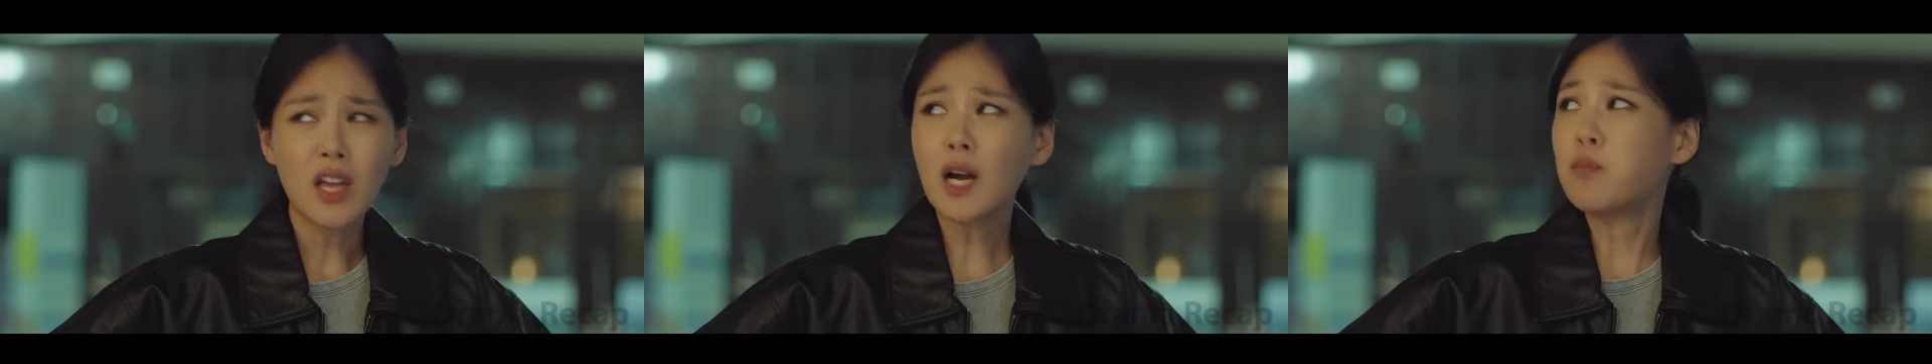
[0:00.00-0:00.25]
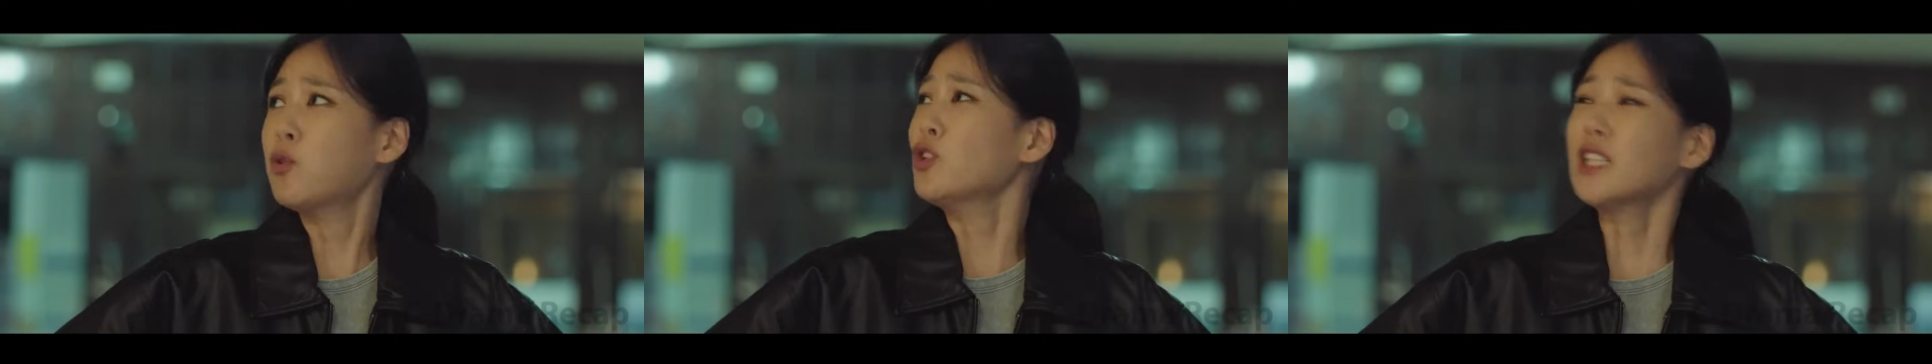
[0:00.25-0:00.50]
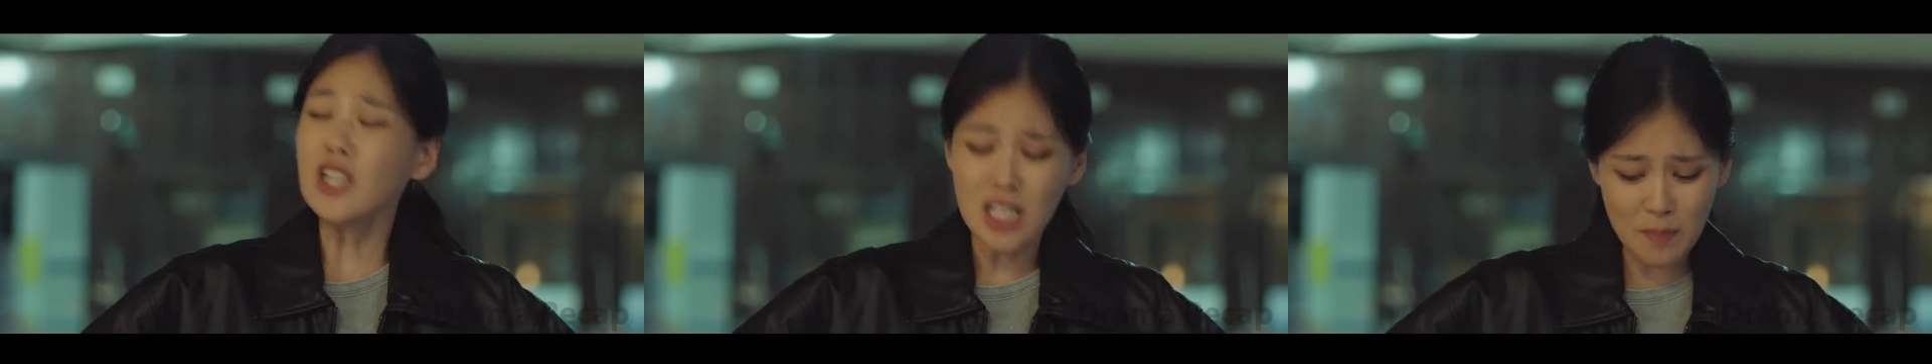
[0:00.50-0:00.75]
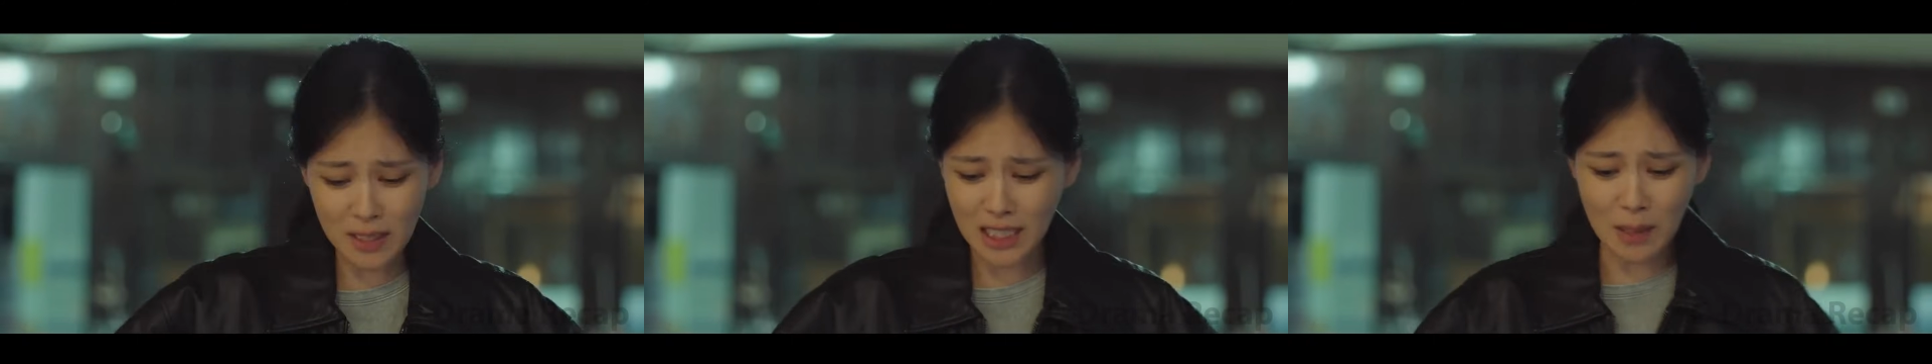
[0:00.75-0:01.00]
However,
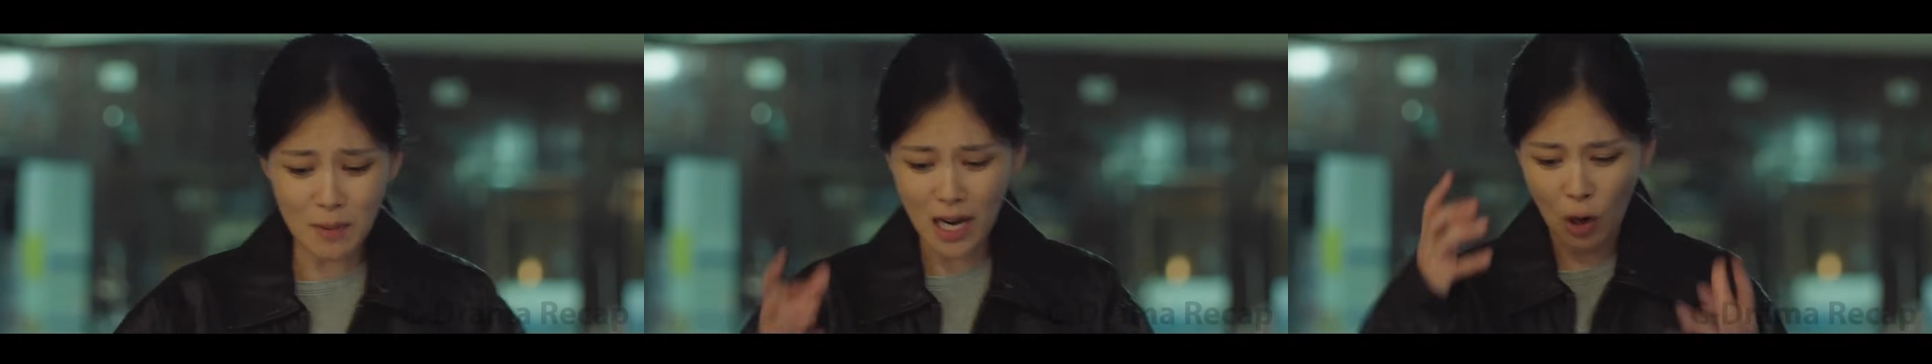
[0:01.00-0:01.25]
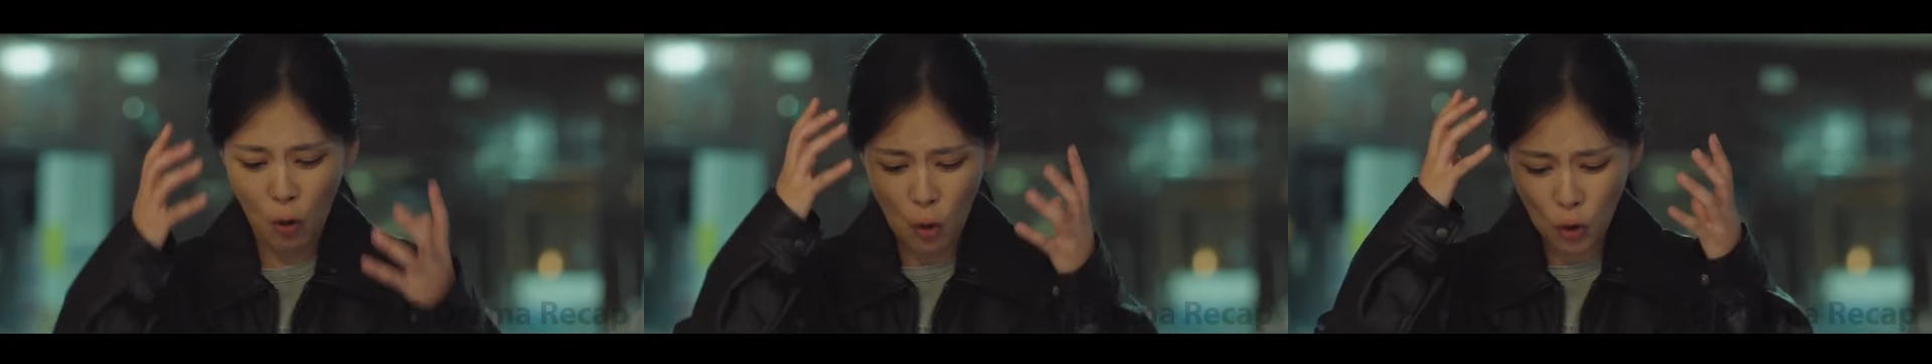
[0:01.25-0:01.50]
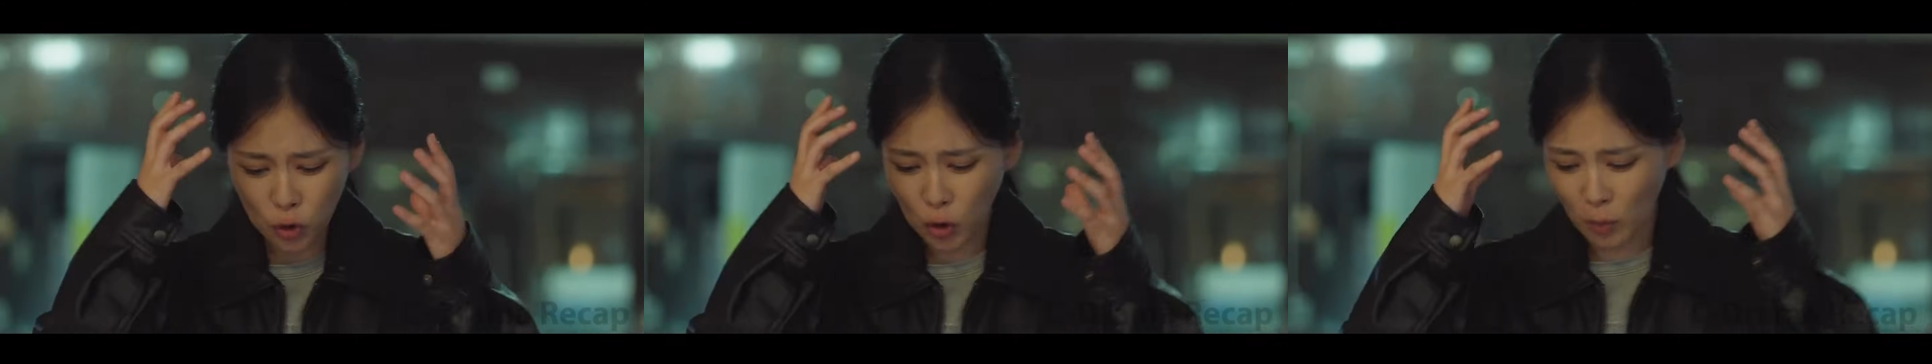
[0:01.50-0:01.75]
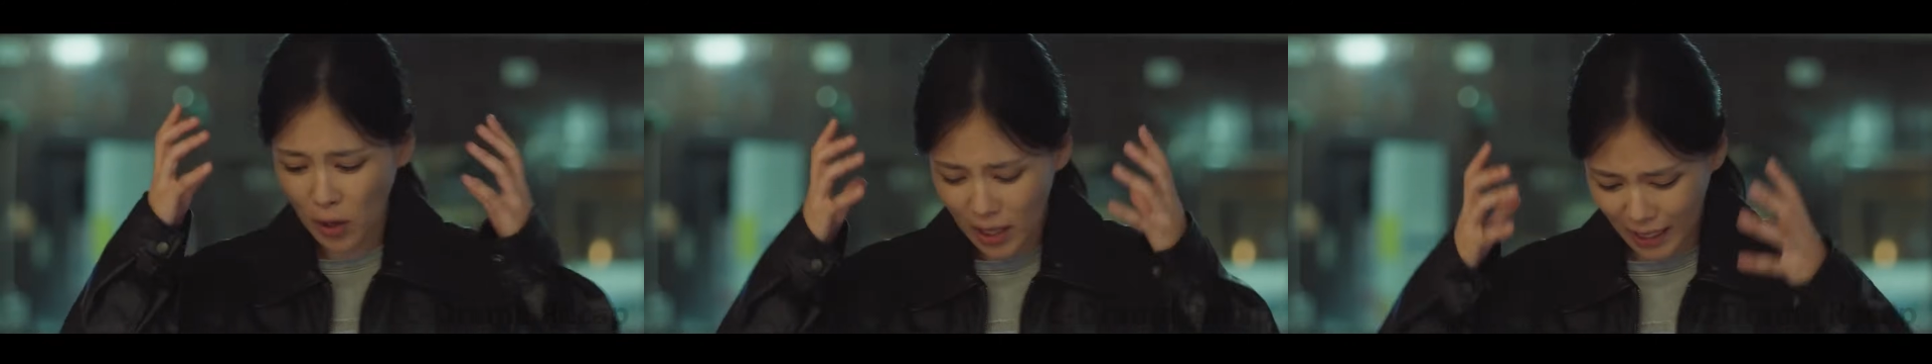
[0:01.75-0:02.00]
Jia Young quickly
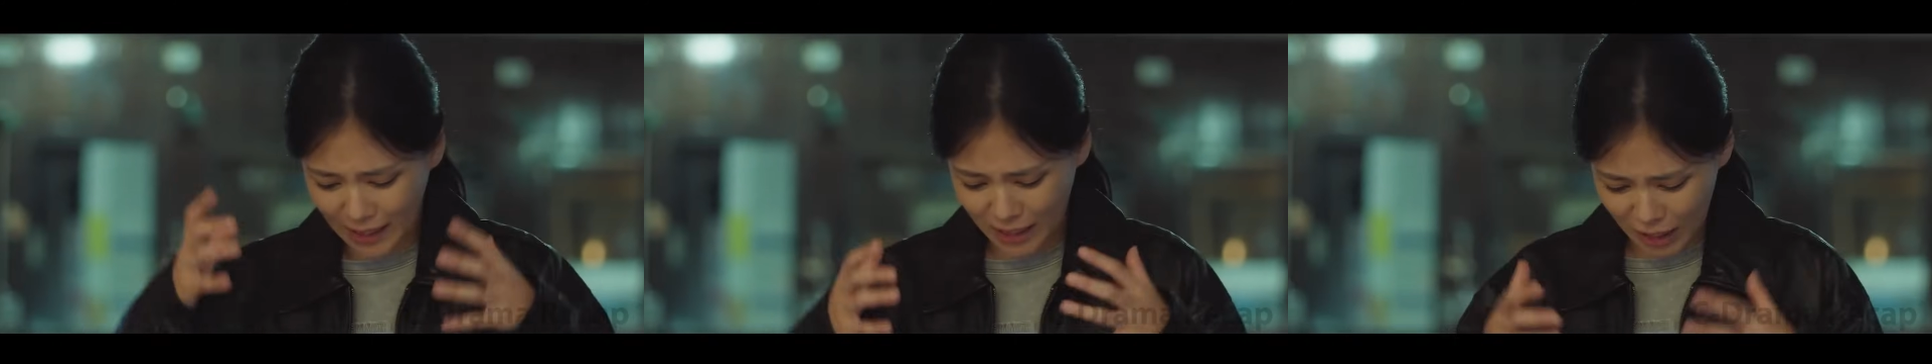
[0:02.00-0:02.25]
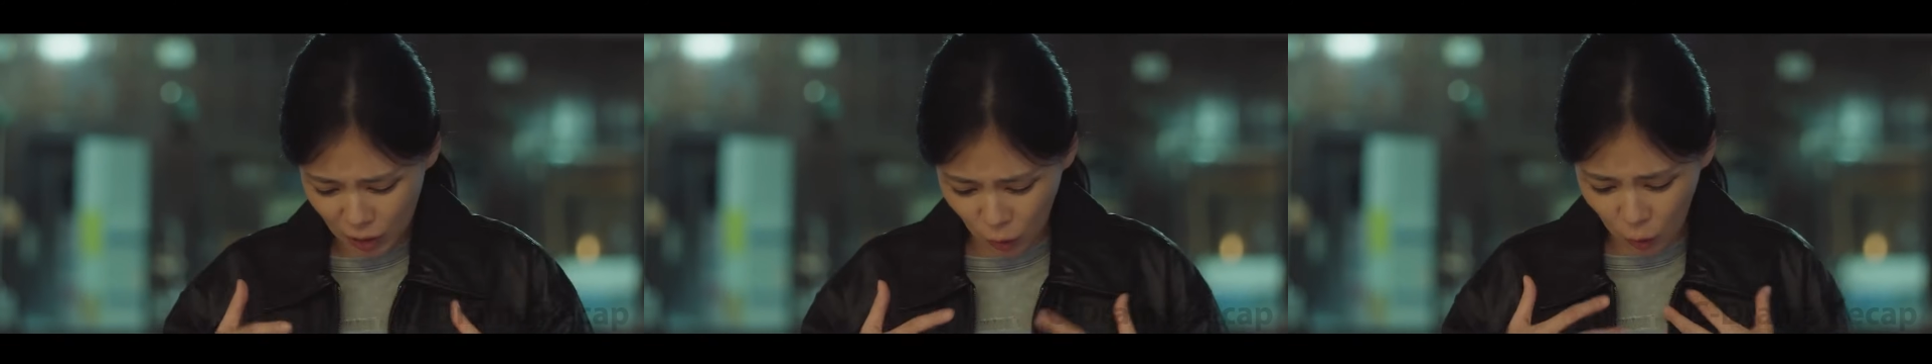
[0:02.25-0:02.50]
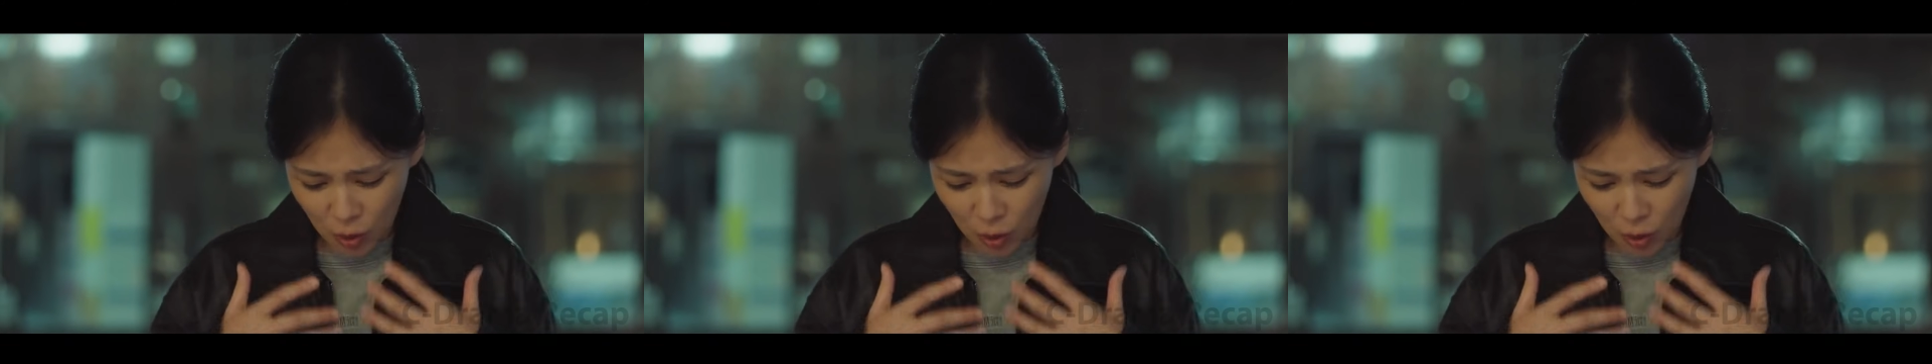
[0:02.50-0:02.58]
finds Hae-il